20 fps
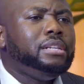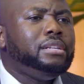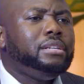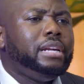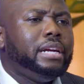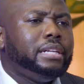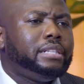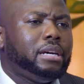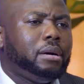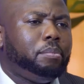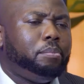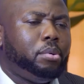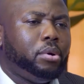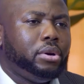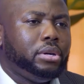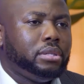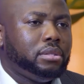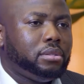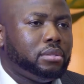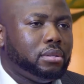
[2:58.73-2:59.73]
data
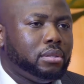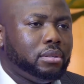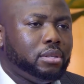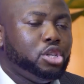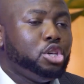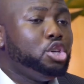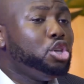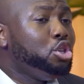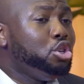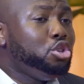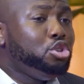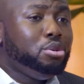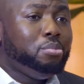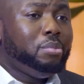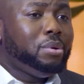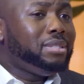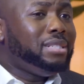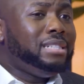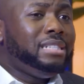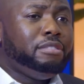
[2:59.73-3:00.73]
point. You
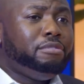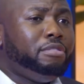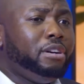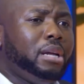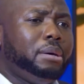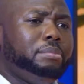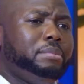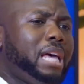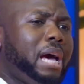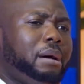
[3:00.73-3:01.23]
must develop the